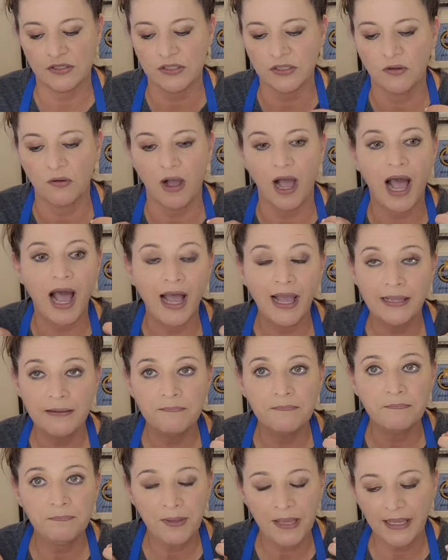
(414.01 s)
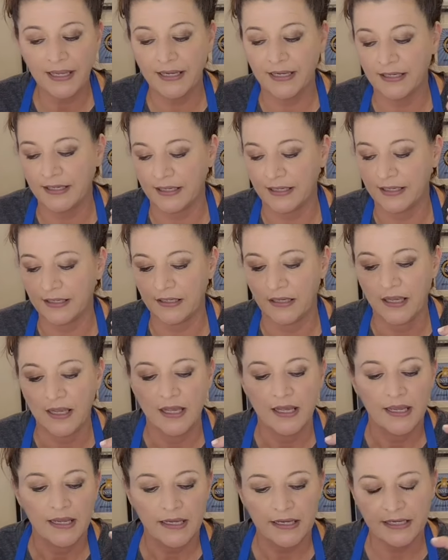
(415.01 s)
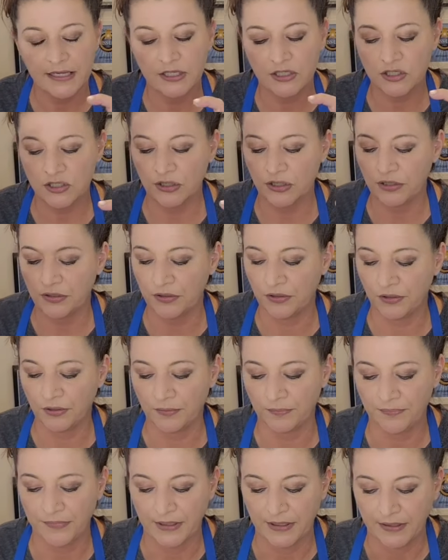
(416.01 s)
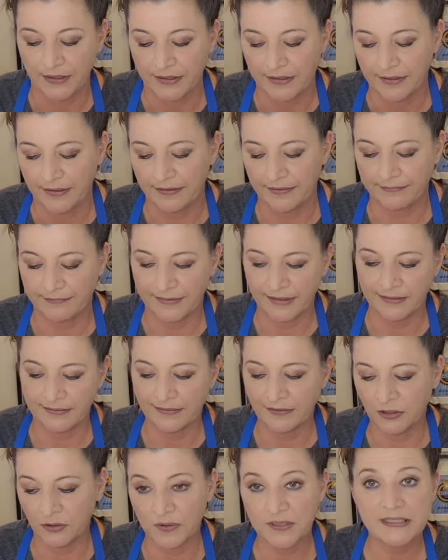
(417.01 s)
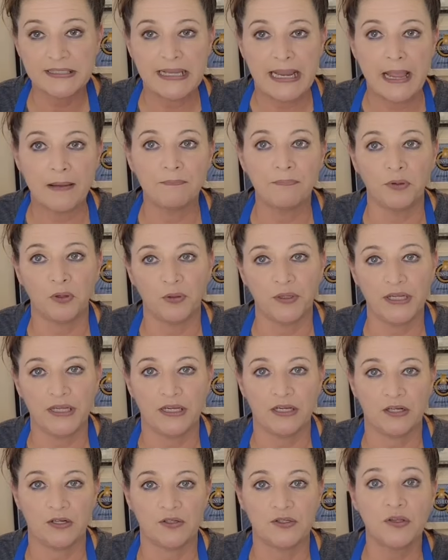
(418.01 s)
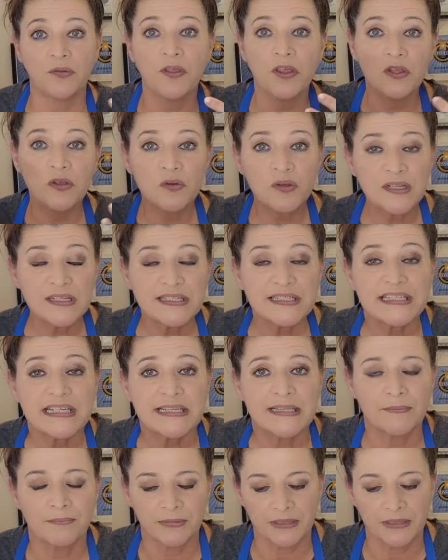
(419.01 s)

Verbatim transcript: So I painted each little little sample here so that you can see